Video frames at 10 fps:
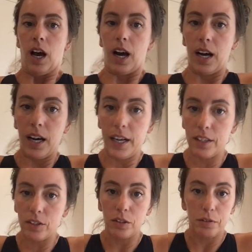I
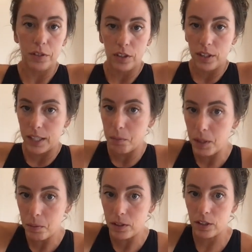don't know if you're like
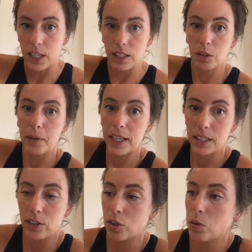me, but your kids are back
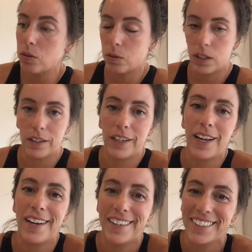in school. Well,
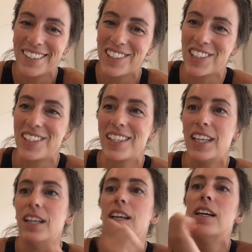let's just
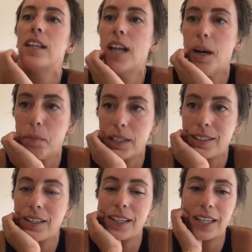not be
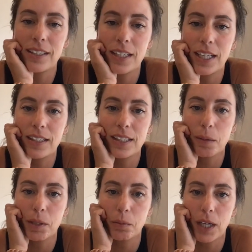silly. Today is
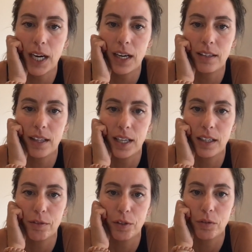September 8th,
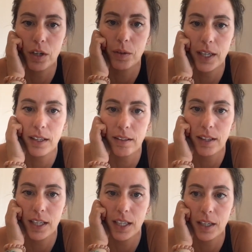and if you know
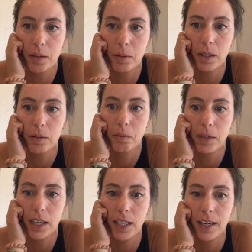anything about
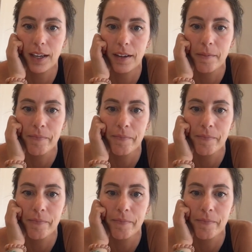my